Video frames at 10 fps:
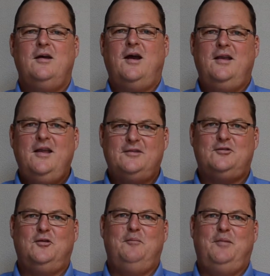and here's
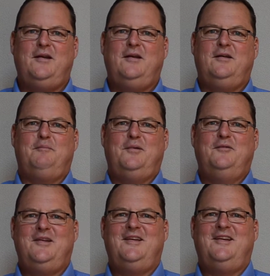to a better building